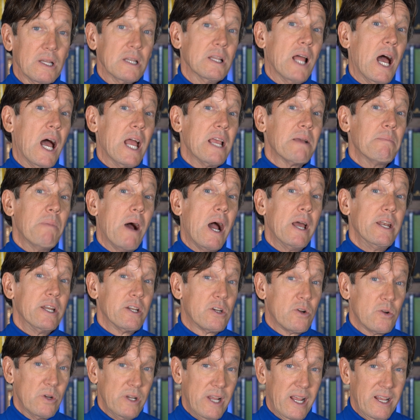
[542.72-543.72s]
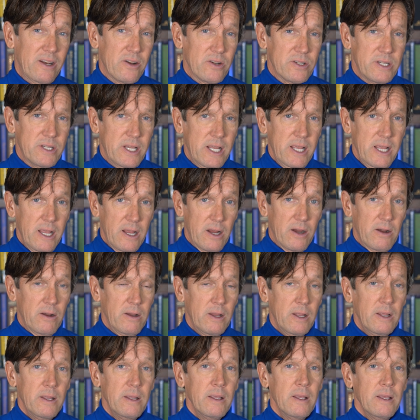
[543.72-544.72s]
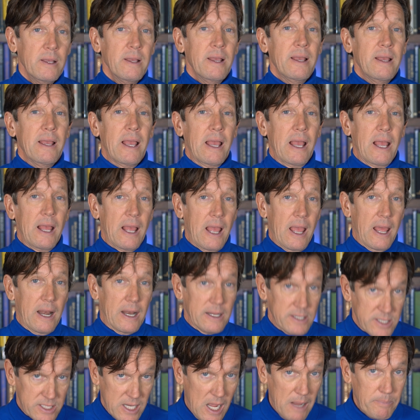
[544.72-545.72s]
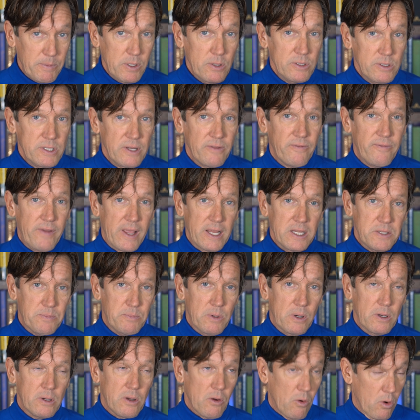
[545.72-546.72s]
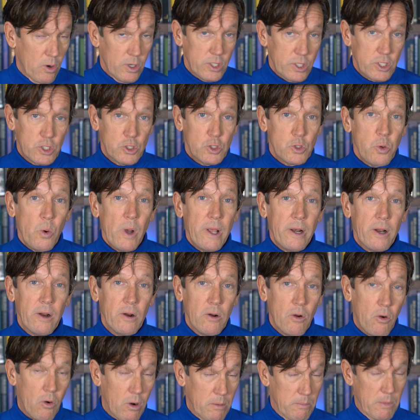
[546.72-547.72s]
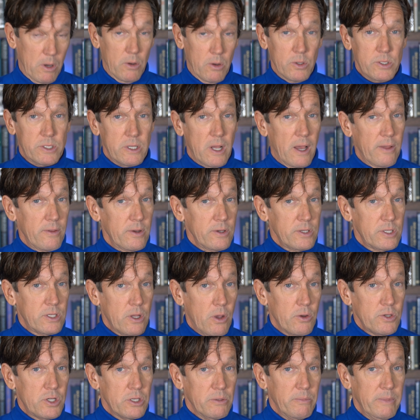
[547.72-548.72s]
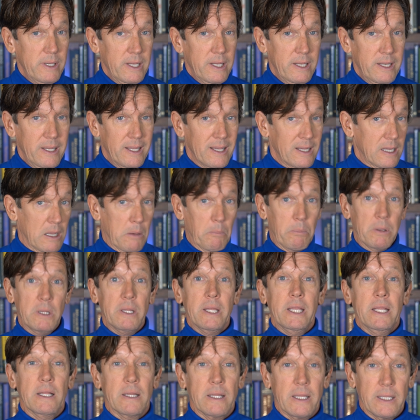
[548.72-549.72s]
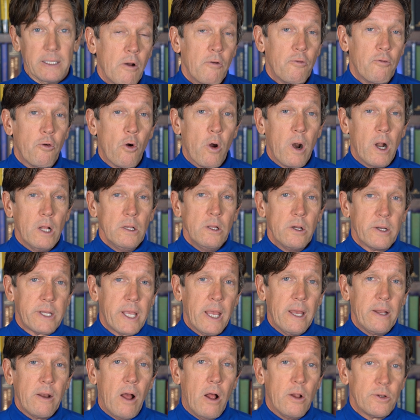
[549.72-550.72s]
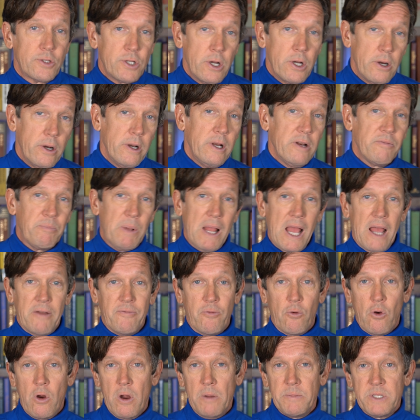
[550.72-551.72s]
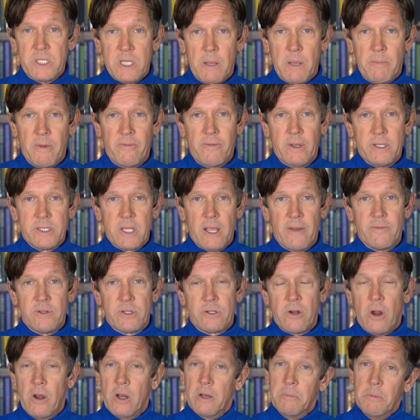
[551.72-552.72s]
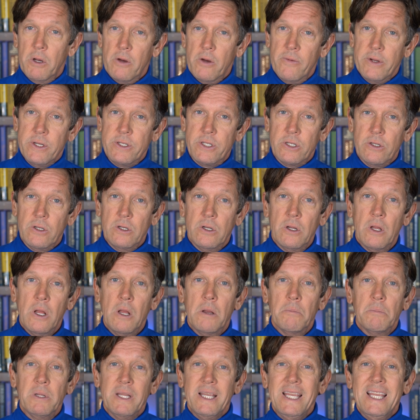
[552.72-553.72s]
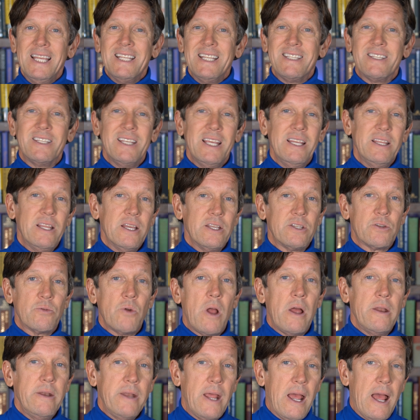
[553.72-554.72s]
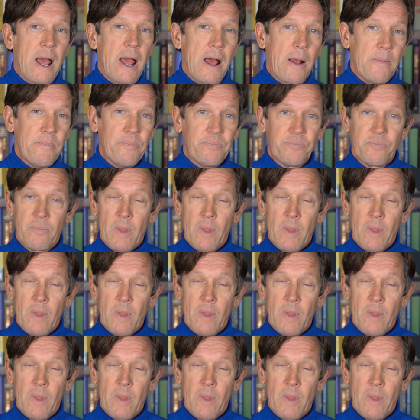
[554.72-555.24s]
like-minded creators here, and I stopped using Facebook or Twitter or most other social media completely. For a look at alternative platforms some of us have started moving to, please see this rundown